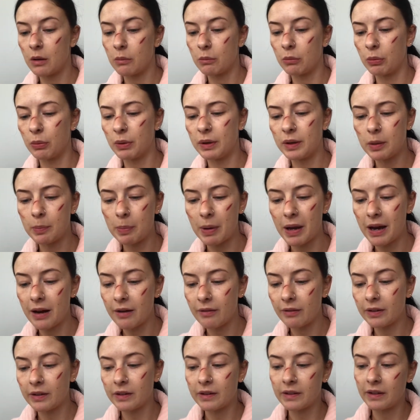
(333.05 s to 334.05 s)
But when the
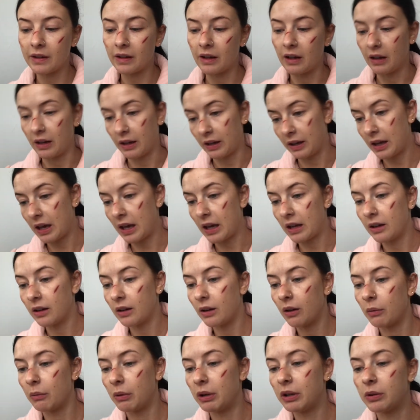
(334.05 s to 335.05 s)
parents, again,
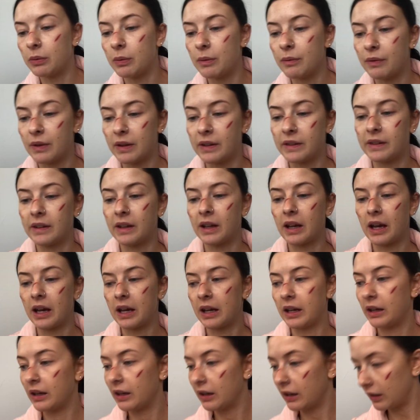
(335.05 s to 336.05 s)
went to
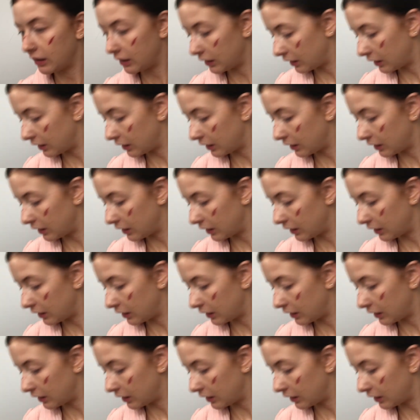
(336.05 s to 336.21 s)
investigate,